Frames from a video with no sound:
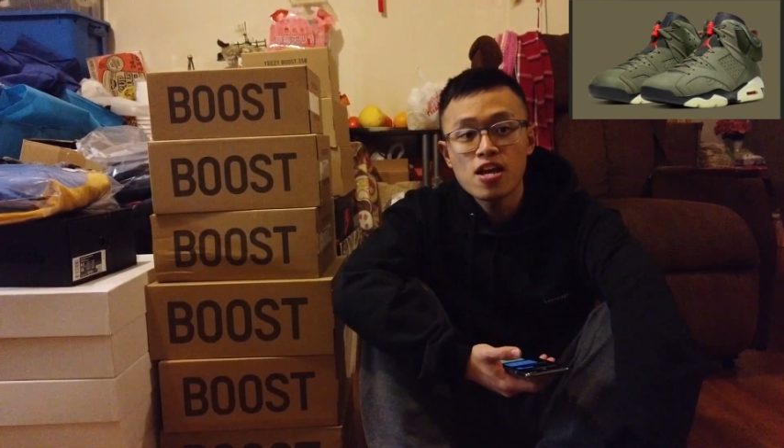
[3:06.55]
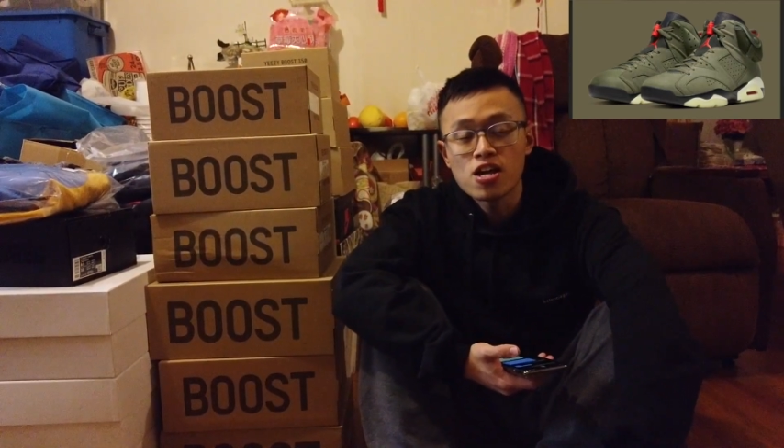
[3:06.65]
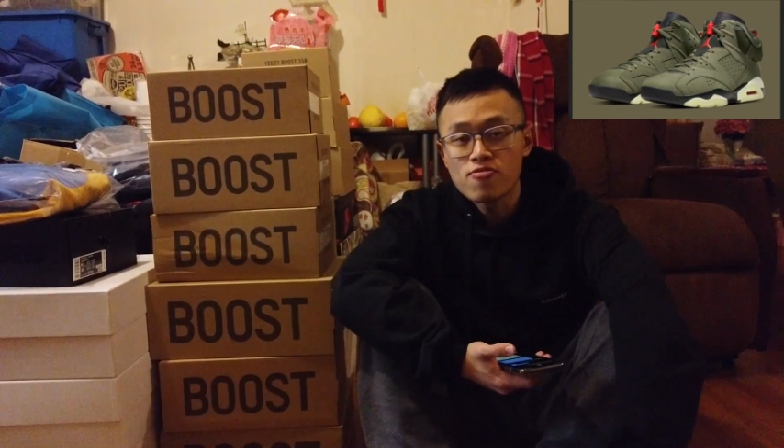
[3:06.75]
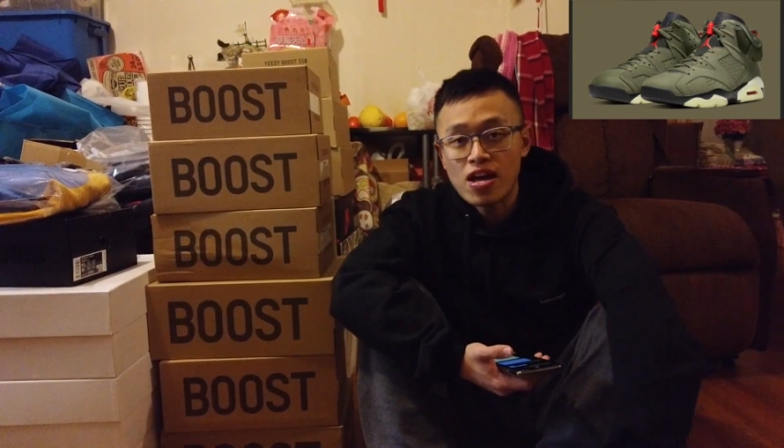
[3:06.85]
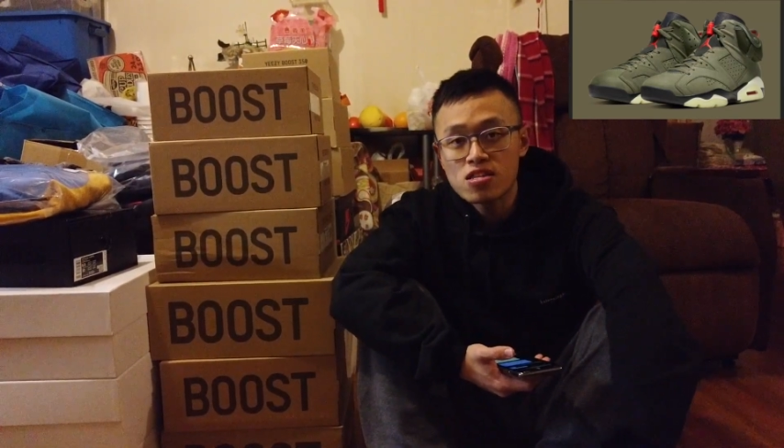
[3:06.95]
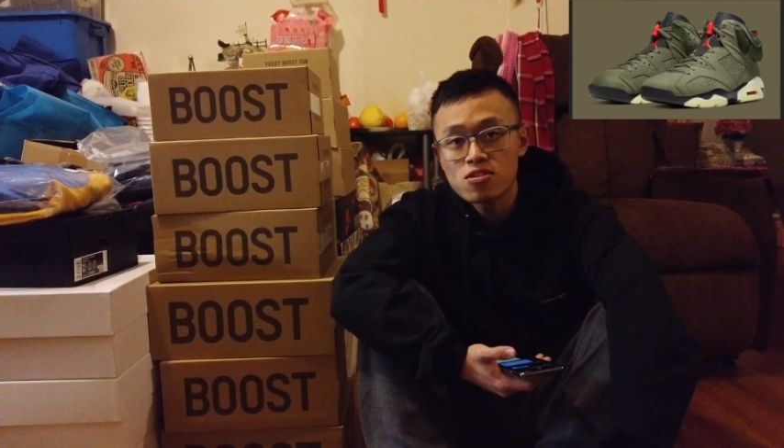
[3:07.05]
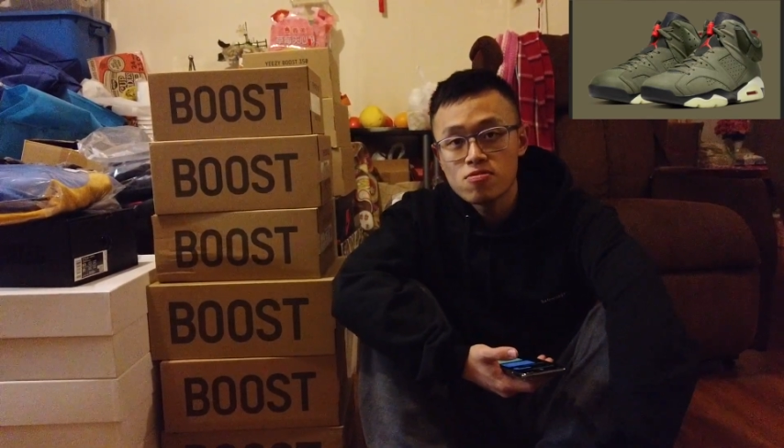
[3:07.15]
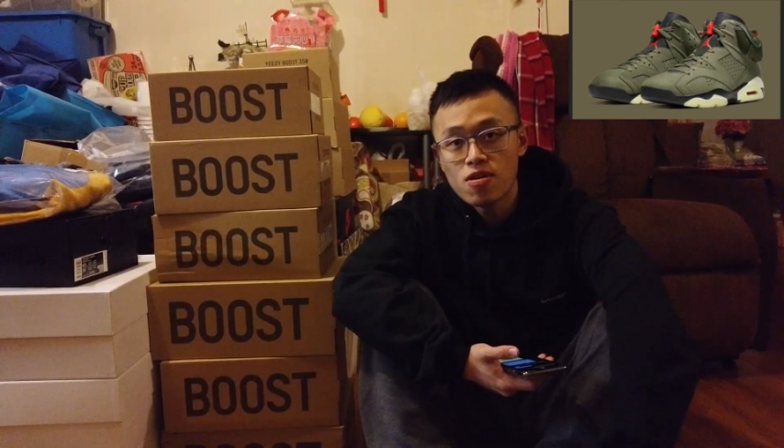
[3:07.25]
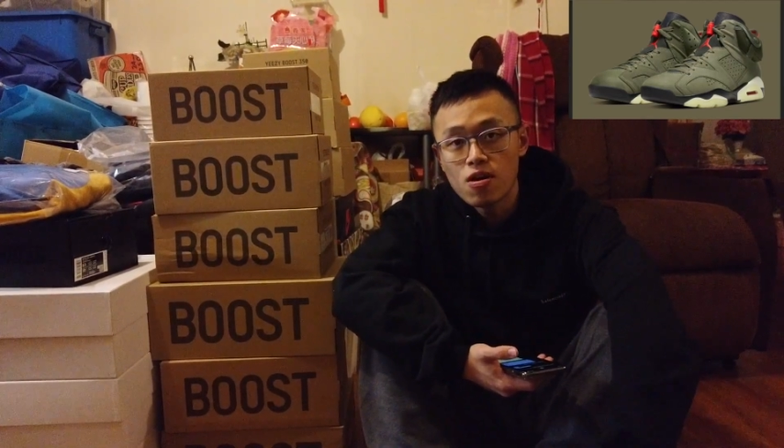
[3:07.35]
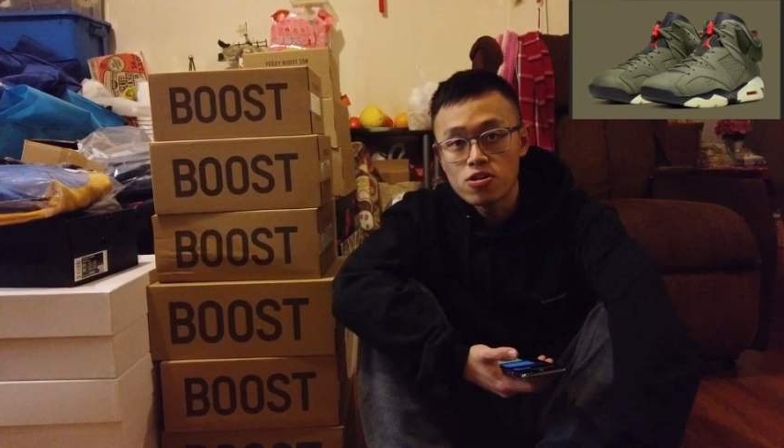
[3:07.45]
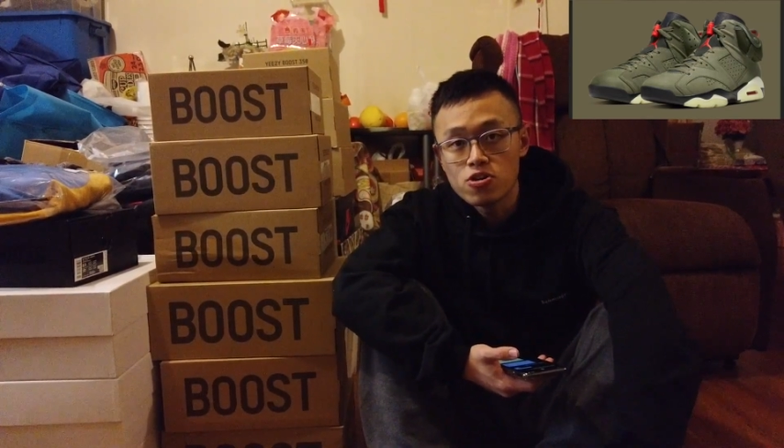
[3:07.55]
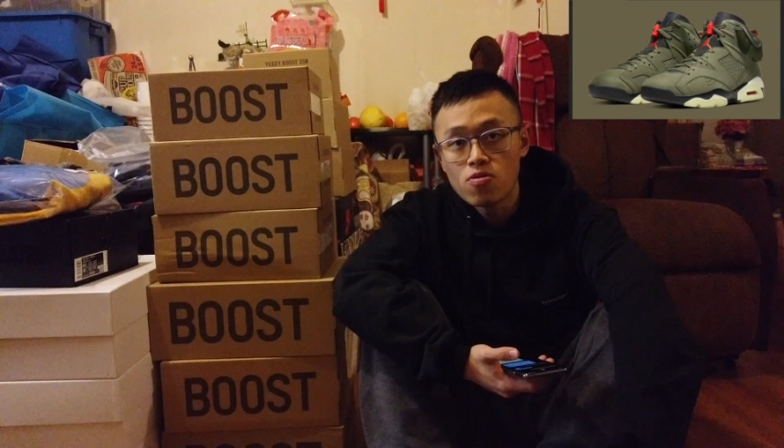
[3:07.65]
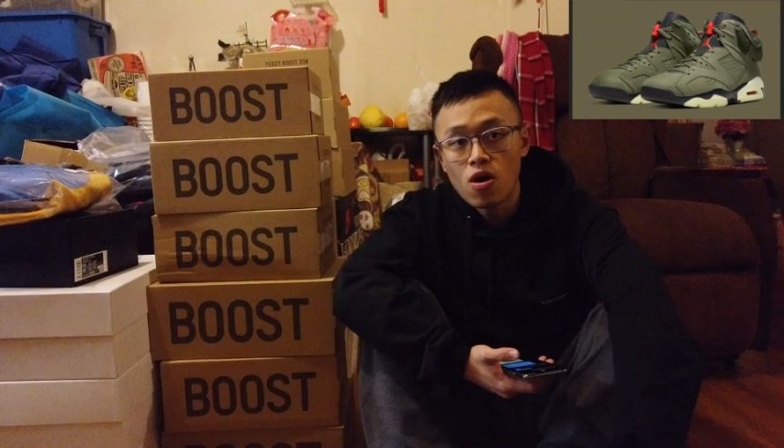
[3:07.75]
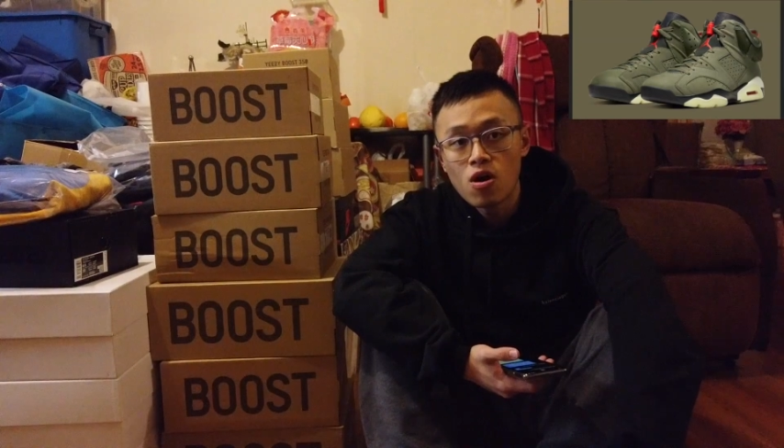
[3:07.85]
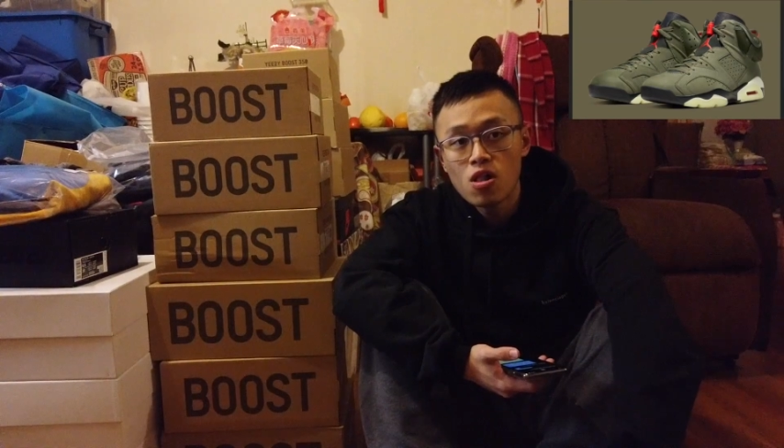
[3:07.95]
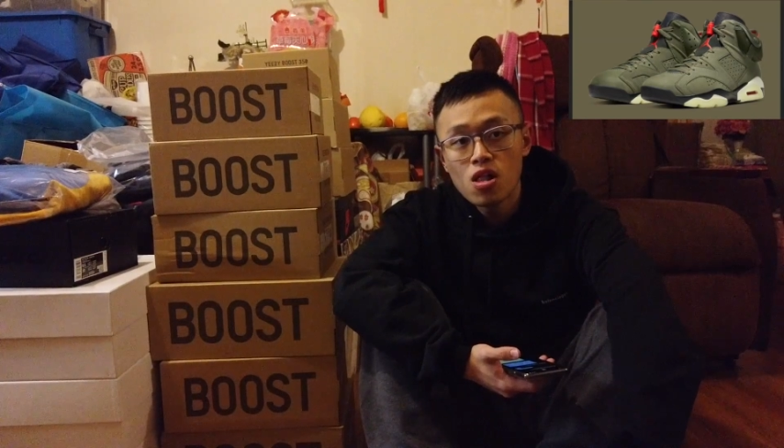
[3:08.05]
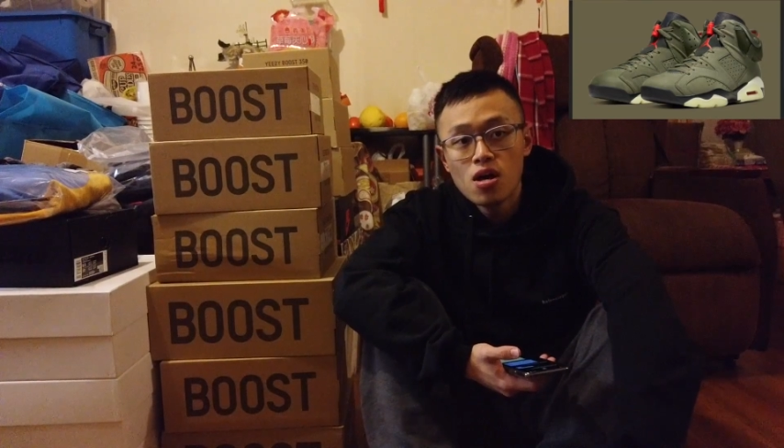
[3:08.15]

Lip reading: congrats to you all.